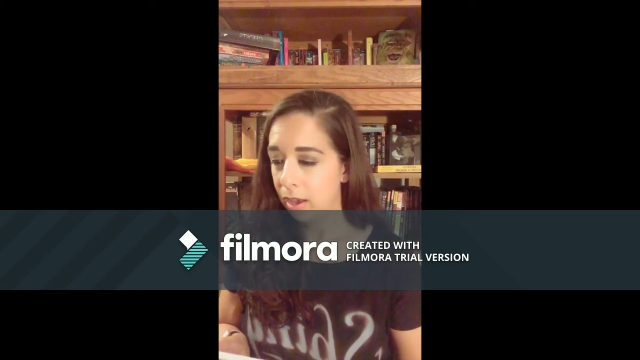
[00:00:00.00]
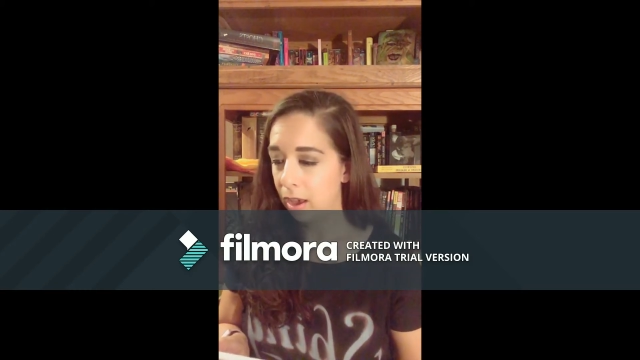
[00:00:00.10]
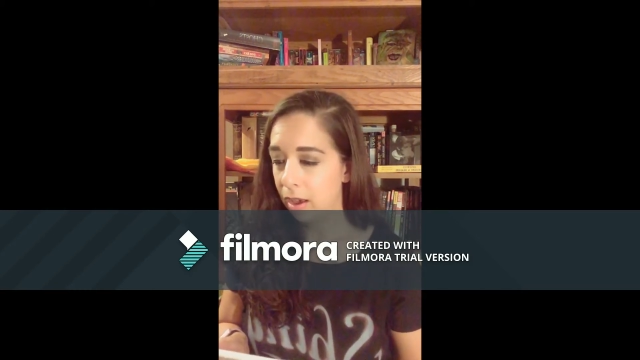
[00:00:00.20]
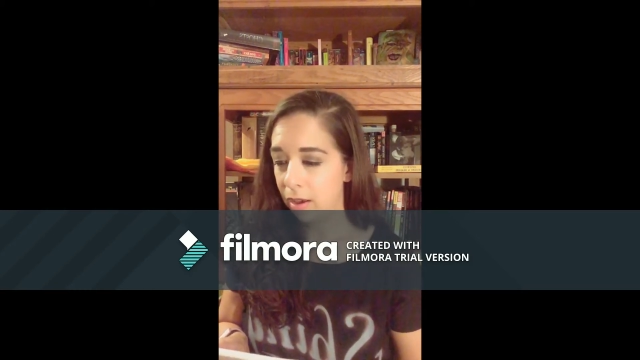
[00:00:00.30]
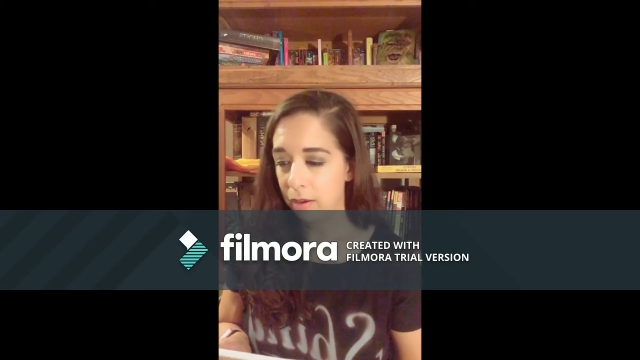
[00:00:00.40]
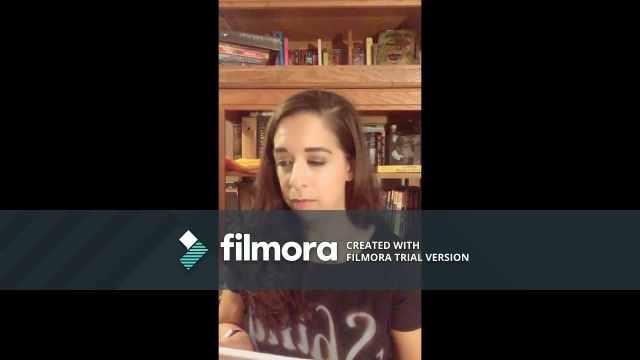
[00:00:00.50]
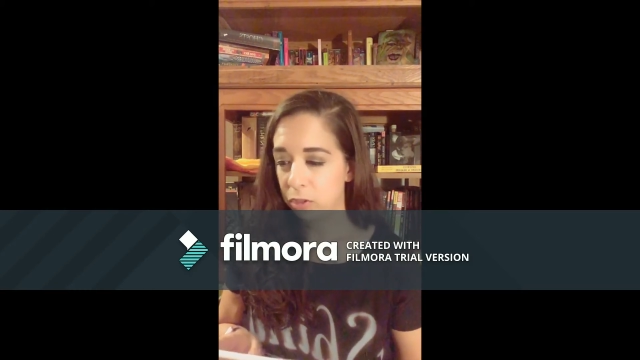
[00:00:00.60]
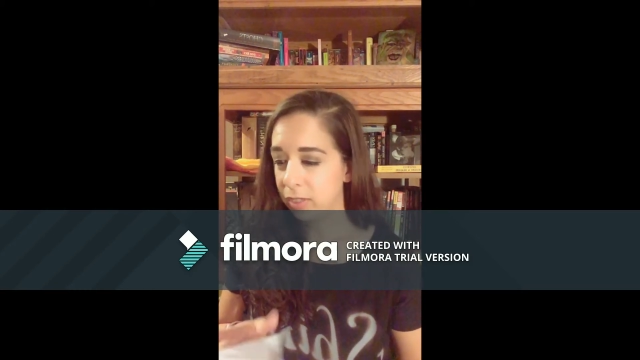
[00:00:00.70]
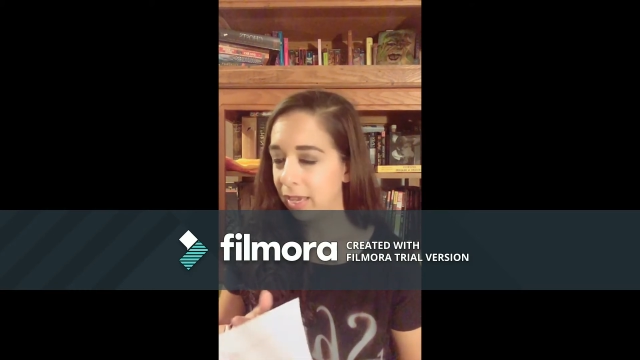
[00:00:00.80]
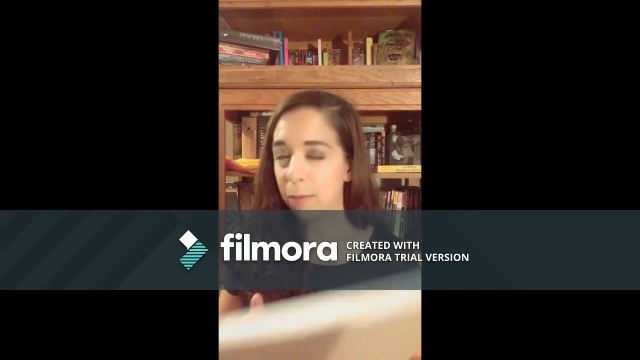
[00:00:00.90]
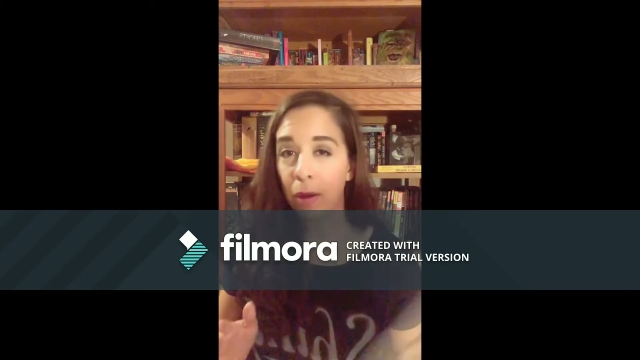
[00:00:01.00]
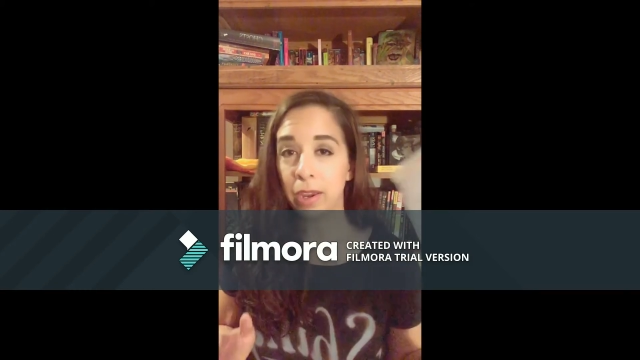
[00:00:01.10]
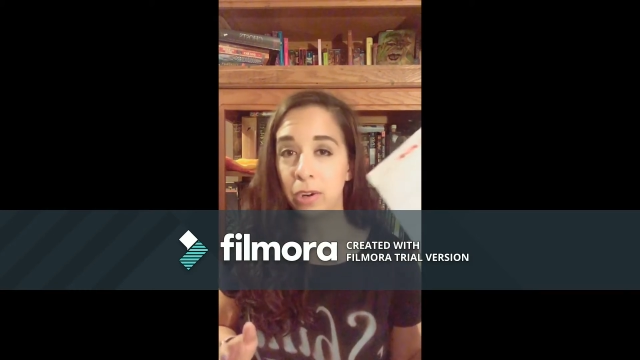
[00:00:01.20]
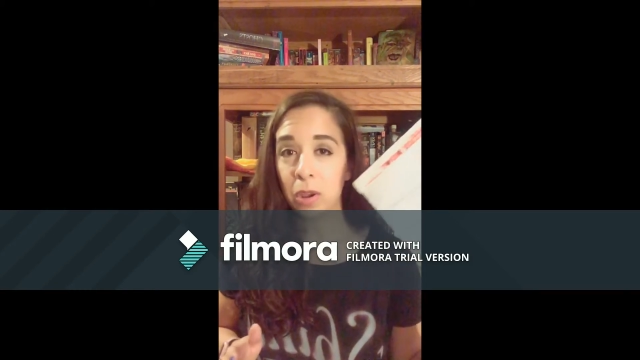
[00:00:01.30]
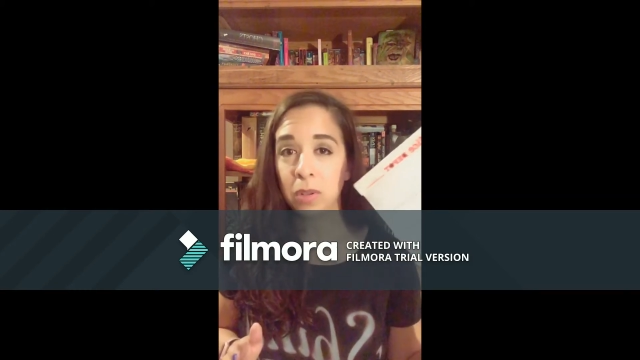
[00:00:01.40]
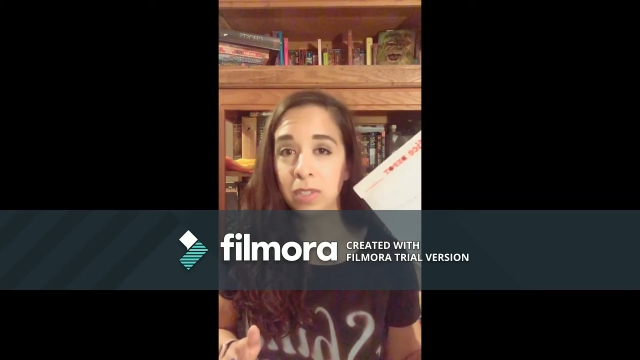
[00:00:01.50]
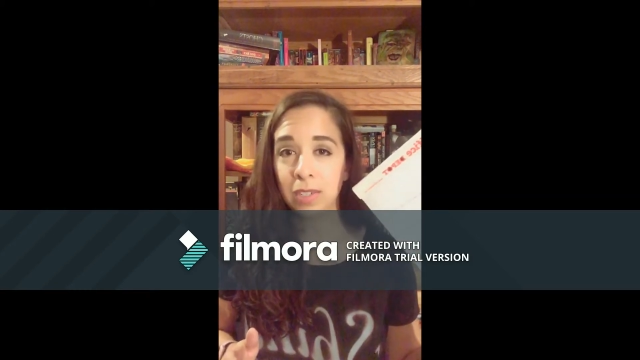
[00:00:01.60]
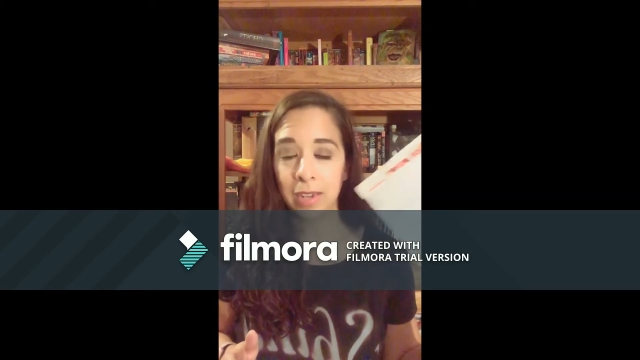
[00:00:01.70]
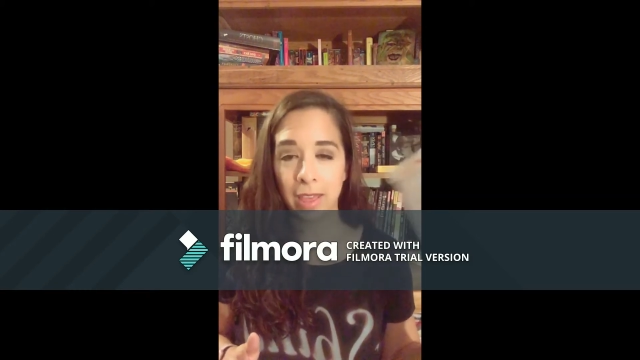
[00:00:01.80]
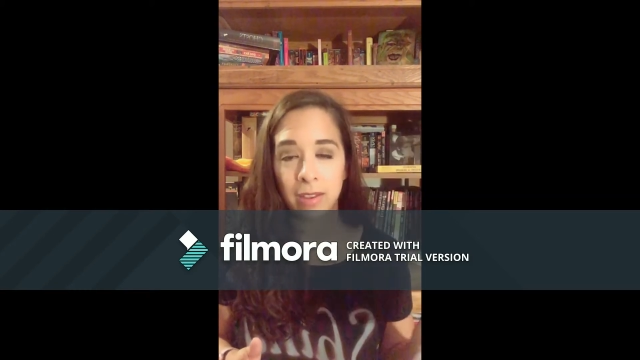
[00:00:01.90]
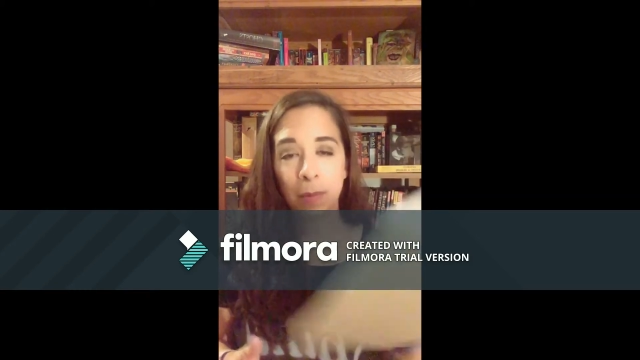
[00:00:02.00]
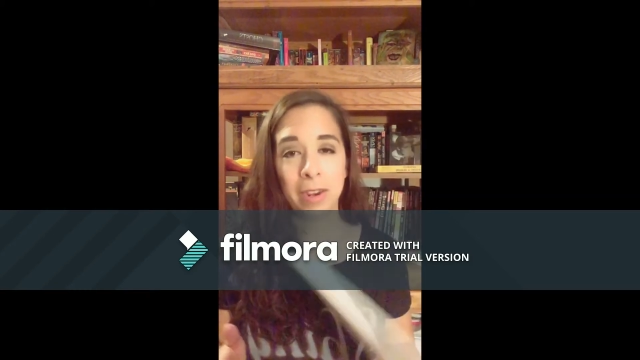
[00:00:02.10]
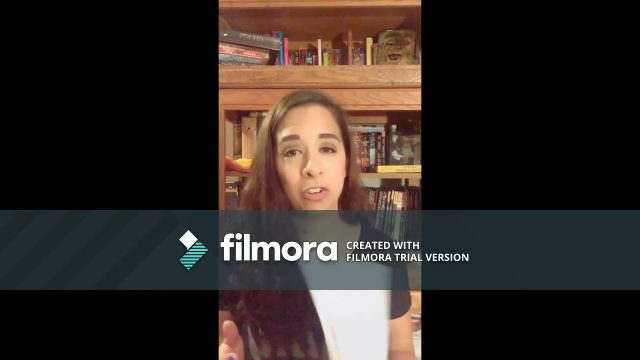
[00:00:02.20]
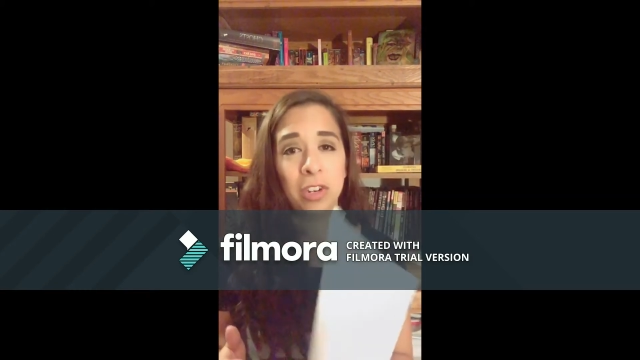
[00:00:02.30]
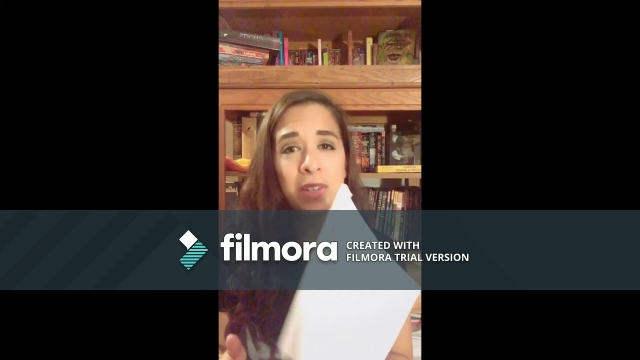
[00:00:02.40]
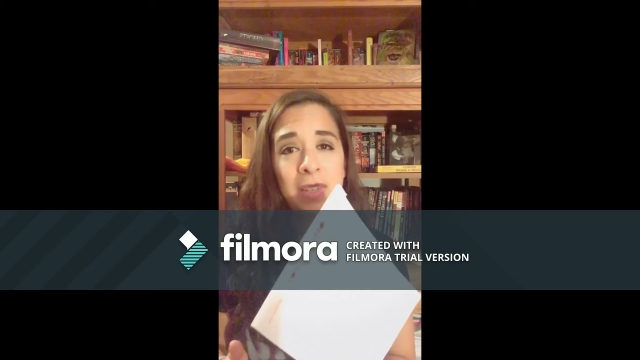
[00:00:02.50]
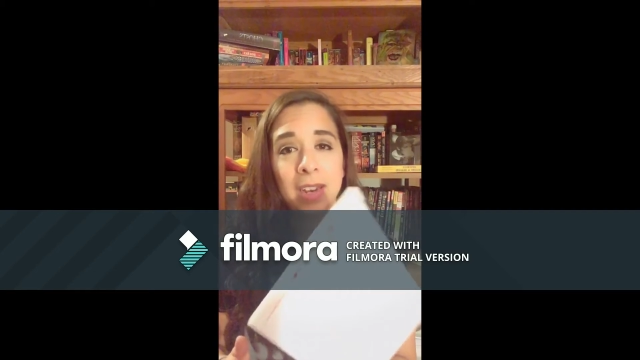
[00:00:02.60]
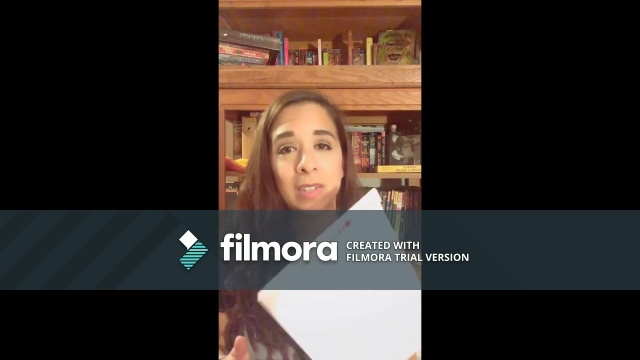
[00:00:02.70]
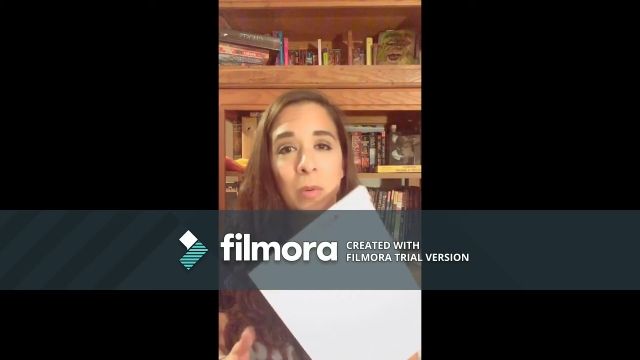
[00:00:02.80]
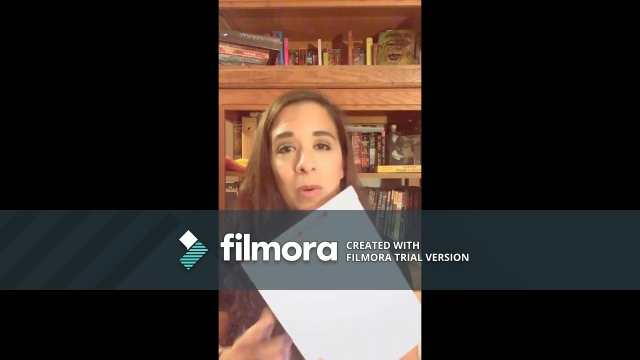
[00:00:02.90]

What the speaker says: Just keep all your notes together. Make sure you stay as